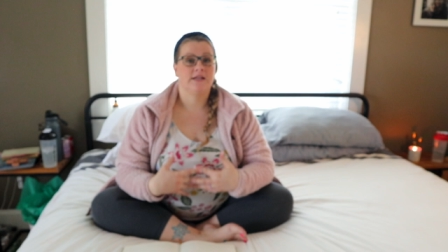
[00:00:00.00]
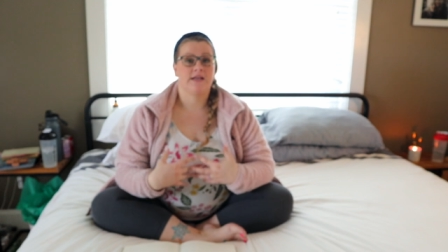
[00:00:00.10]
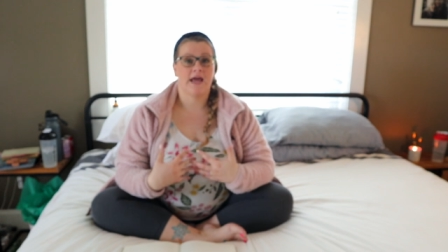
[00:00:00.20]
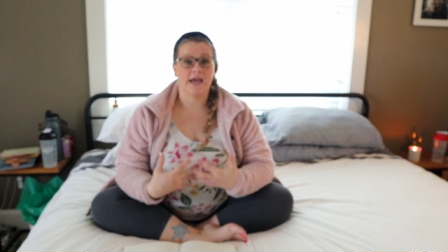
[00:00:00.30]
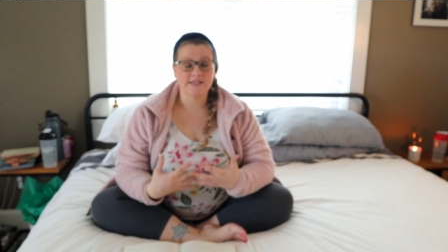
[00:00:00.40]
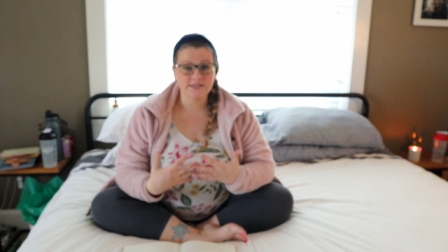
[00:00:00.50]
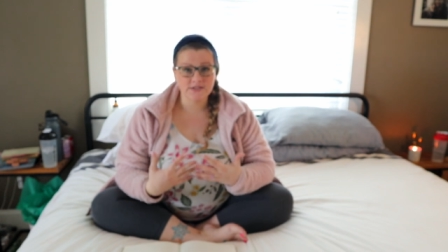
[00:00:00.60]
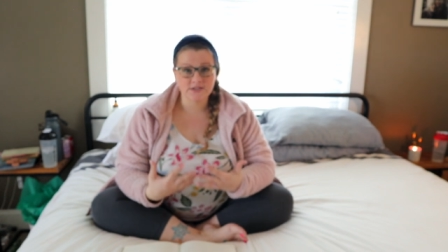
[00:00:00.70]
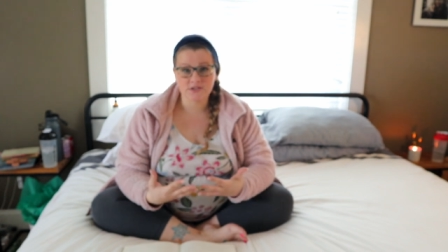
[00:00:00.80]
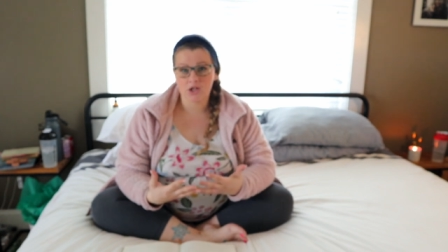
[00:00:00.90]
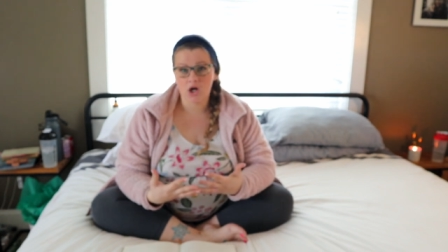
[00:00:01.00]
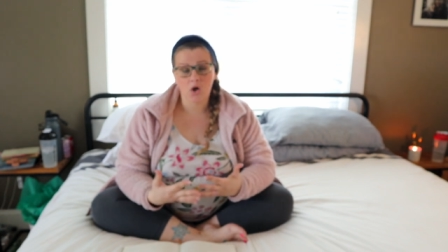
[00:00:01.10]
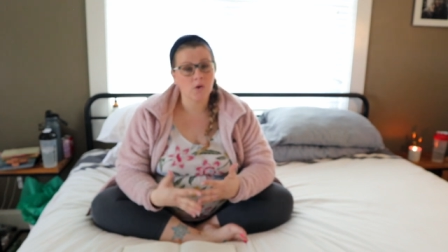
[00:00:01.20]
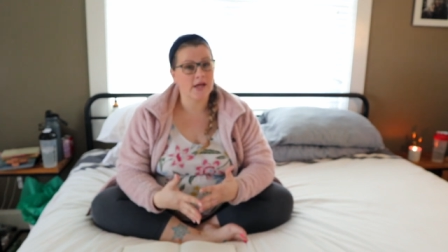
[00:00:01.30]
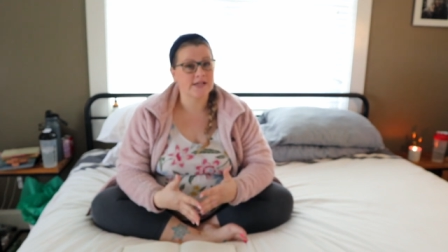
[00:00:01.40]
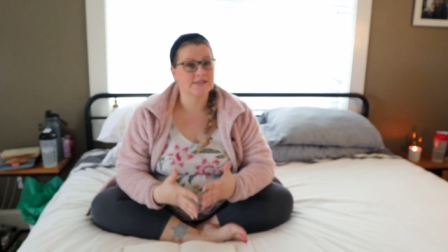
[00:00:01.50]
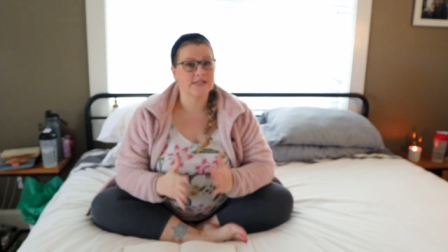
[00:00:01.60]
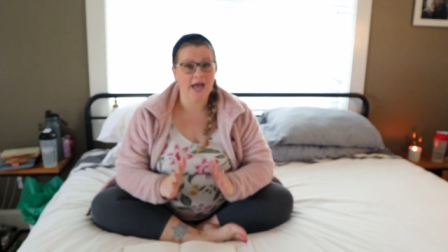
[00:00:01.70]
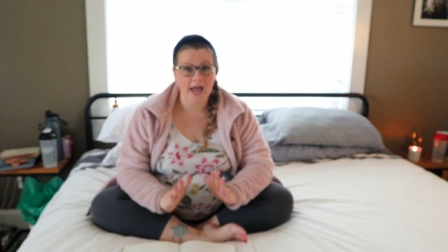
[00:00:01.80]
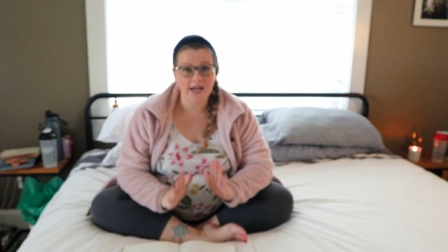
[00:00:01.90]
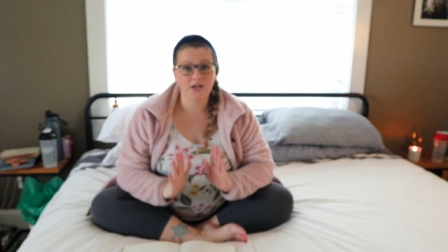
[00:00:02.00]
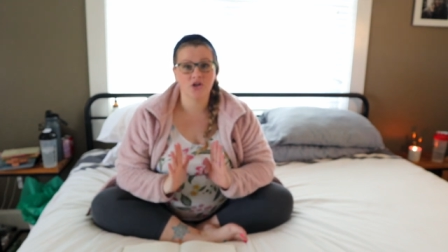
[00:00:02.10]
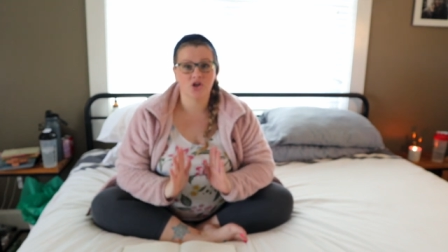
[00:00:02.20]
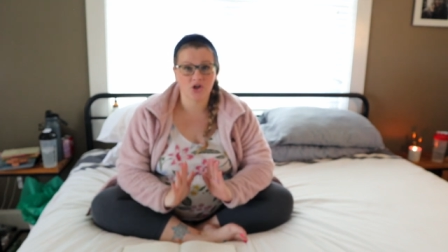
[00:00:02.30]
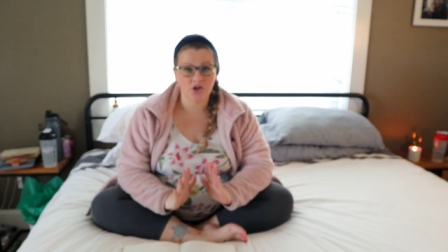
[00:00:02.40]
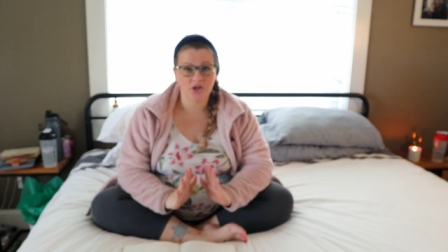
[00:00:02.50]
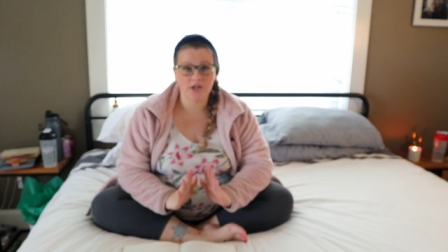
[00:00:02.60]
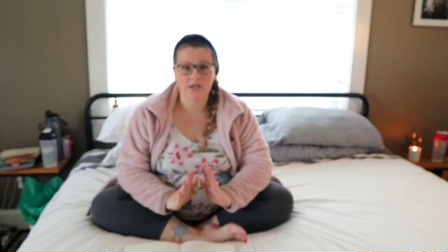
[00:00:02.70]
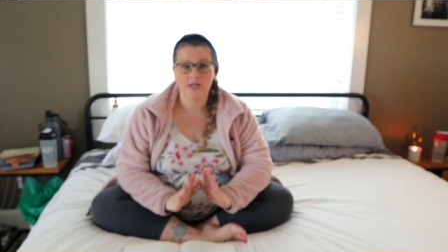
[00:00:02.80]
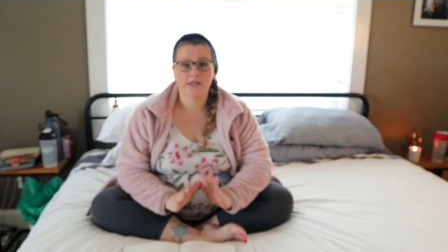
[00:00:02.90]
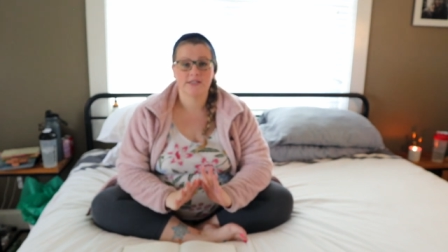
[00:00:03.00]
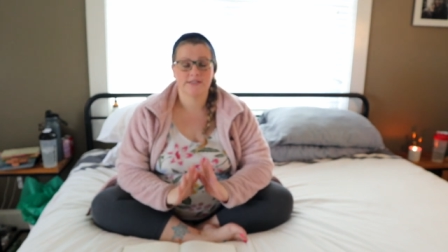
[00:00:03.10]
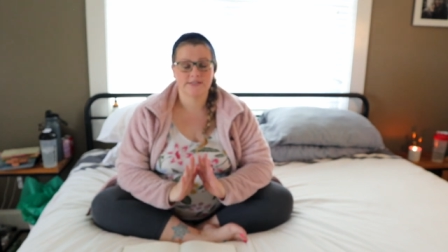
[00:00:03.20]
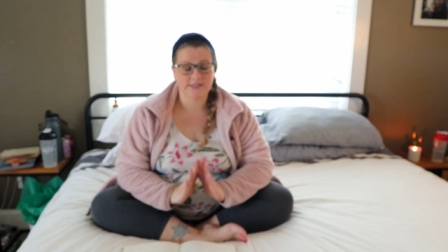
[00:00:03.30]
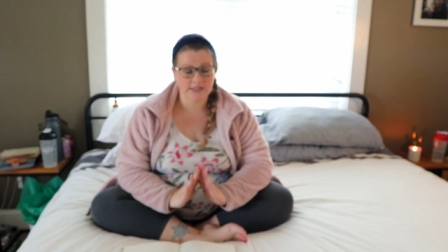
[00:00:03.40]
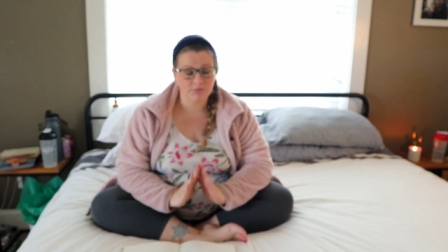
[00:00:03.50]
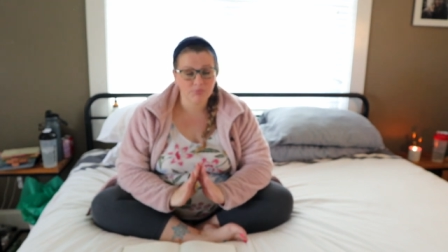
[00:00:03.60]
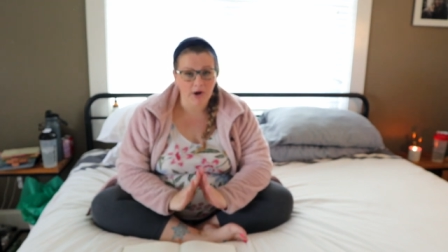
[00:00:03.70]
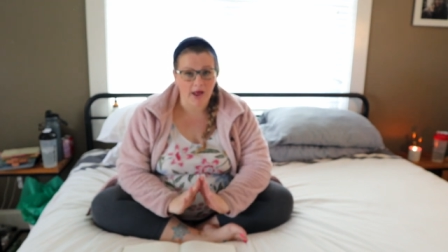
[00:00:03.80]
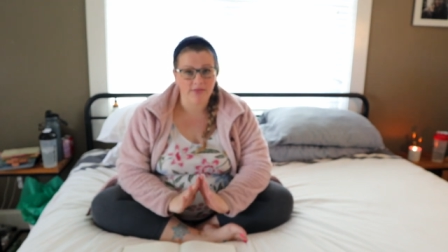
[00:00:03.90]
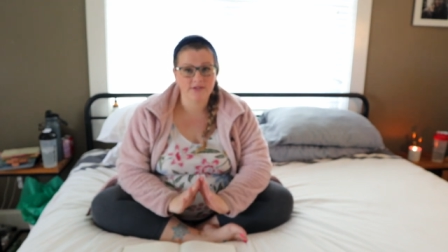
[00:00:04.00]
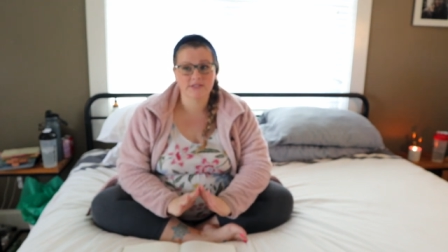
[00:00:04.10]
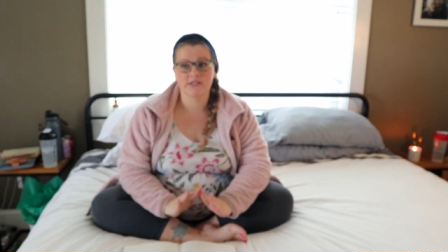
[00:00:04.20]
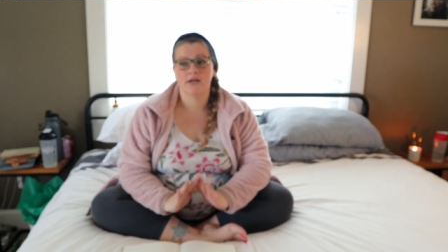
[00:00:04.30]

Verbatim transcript: nice and slow, like 10 good deep breaths.